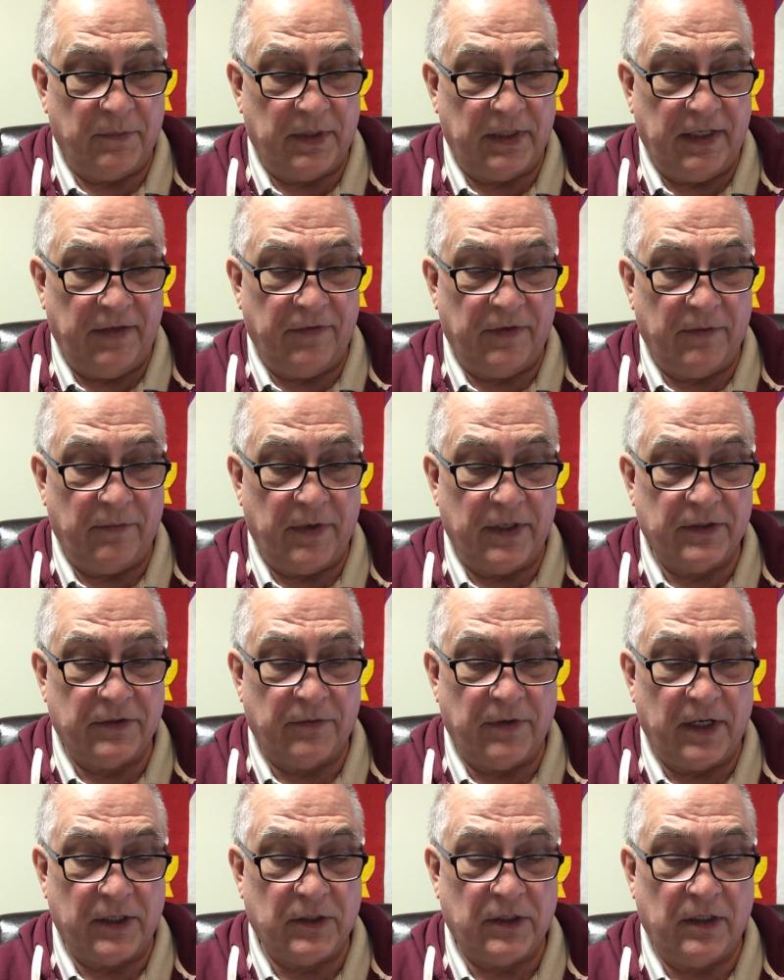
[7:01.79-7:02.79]
belief in the
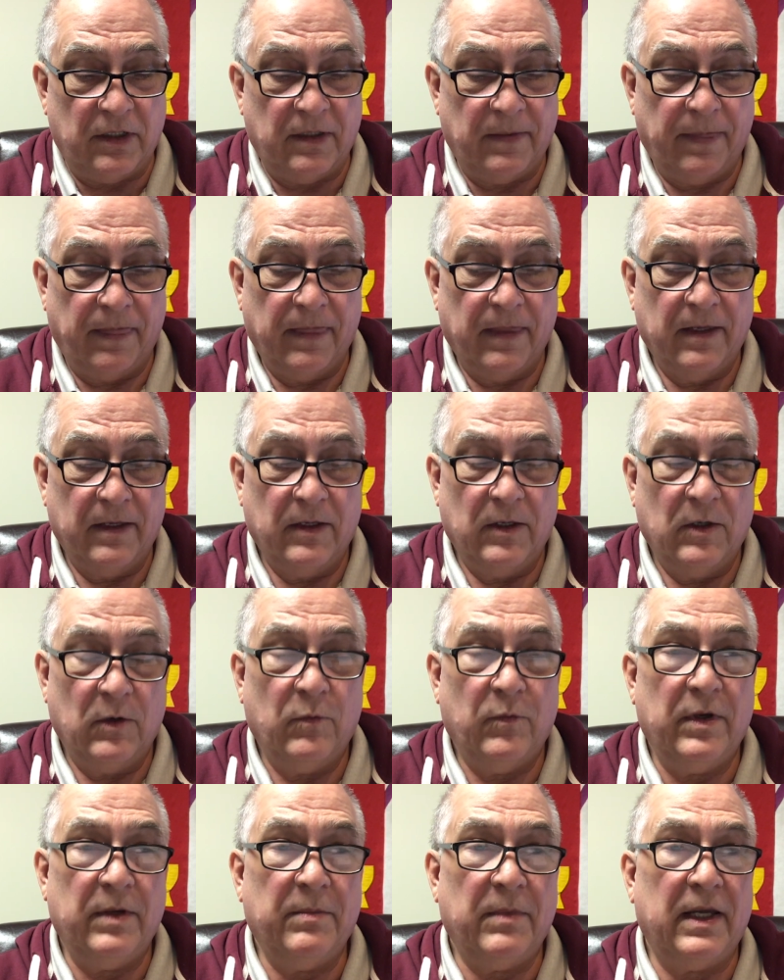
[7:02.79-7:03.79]
resurrection,
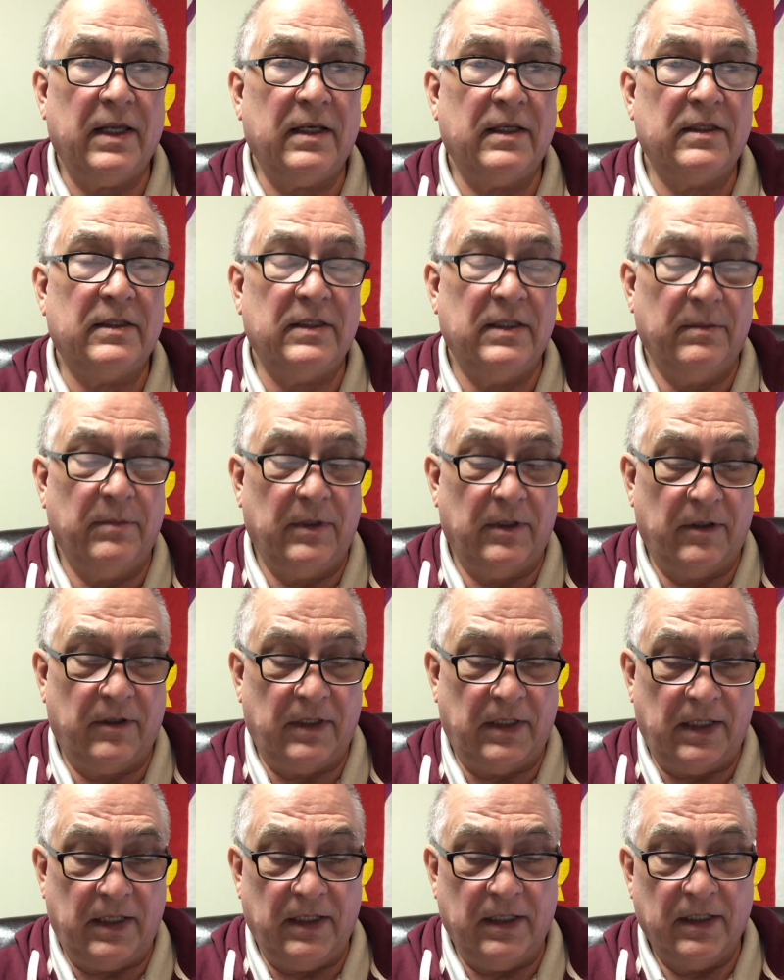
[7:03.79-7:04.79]
we might
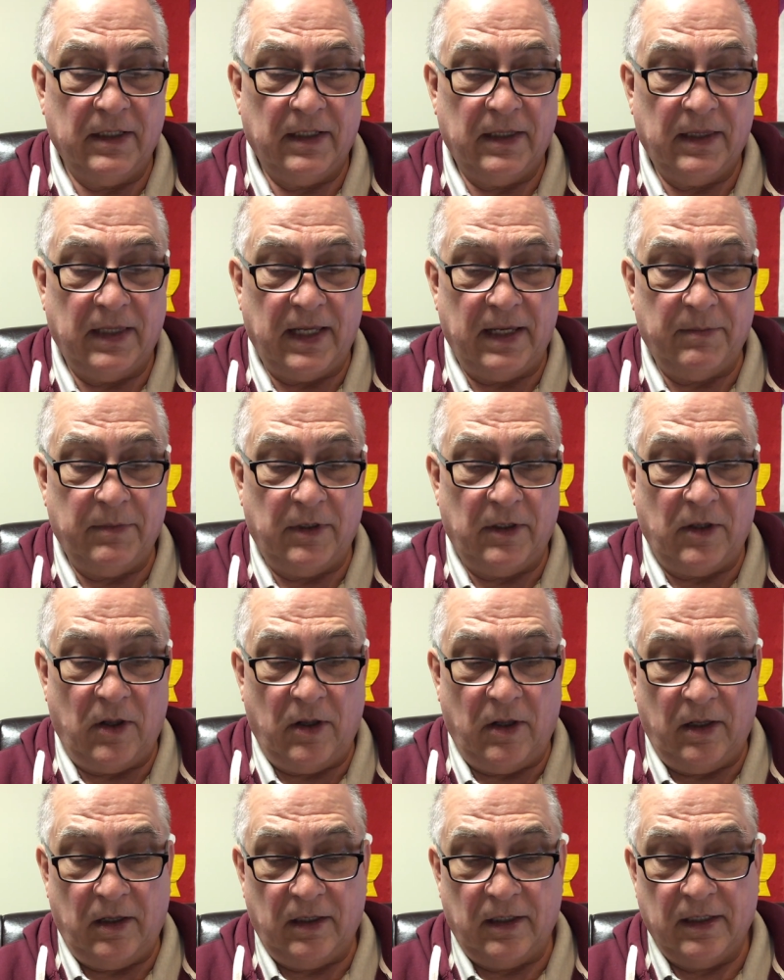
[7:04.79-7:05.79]
similarly label
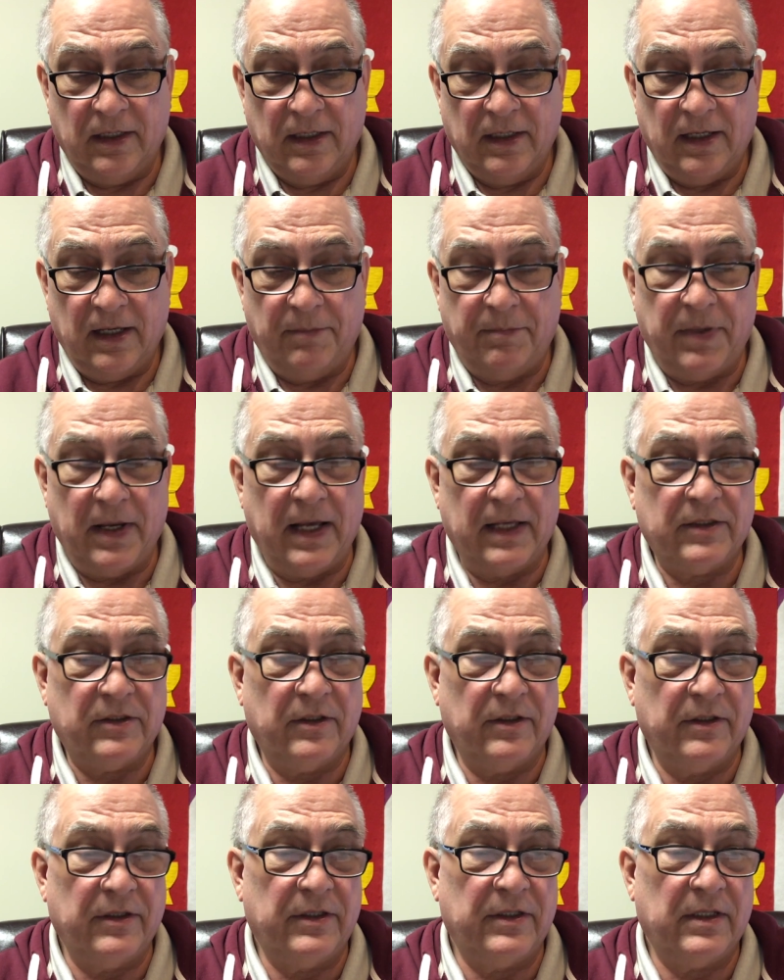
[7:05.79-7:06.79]
all
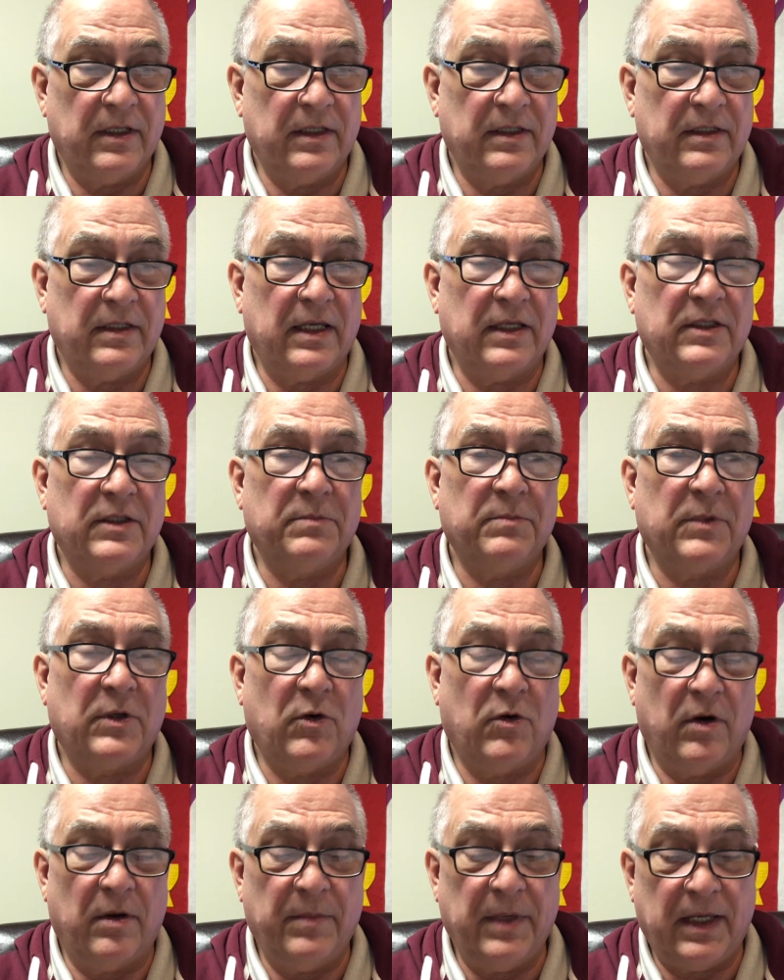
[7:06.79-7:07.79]
apostles, says
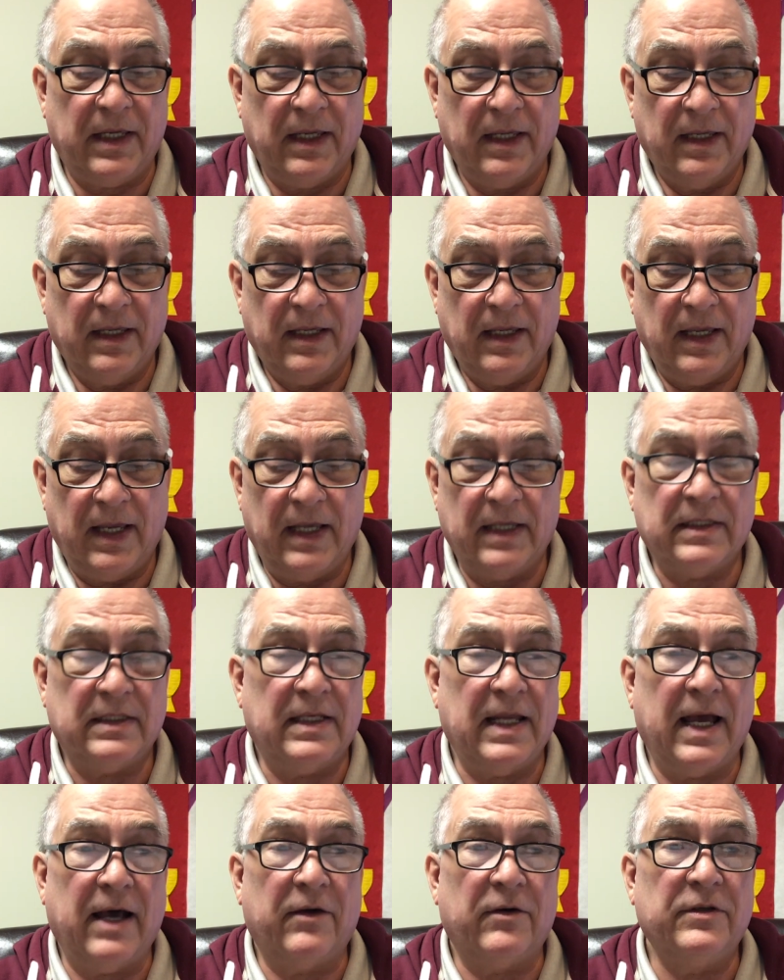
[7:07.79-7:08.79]
McCormick, as
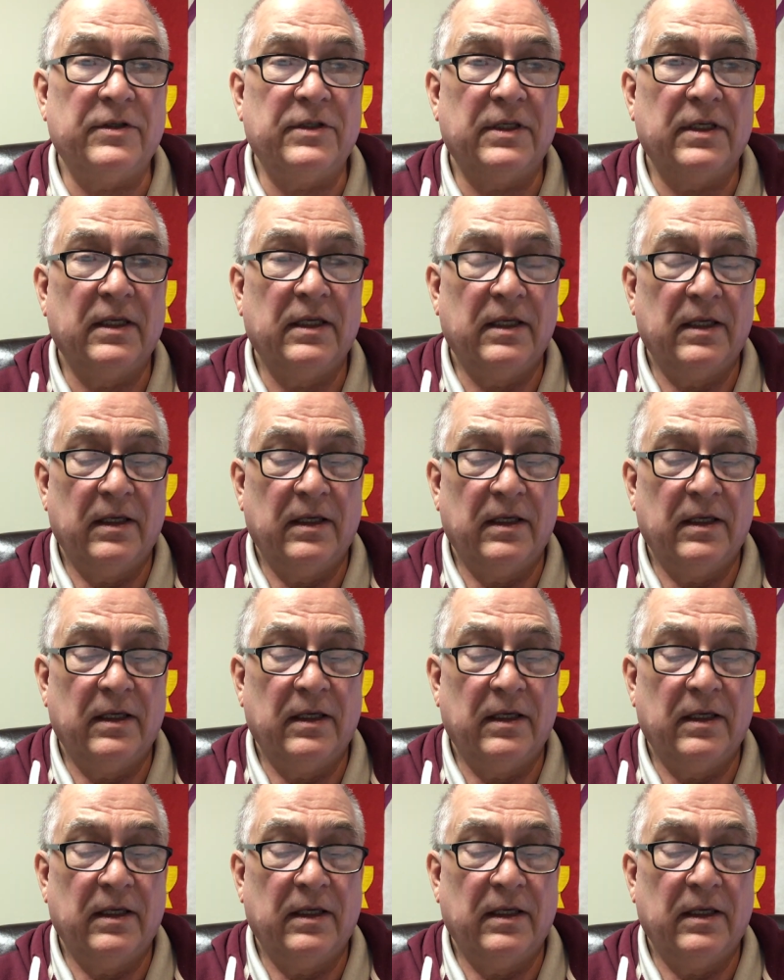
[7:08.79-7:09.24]
doubters.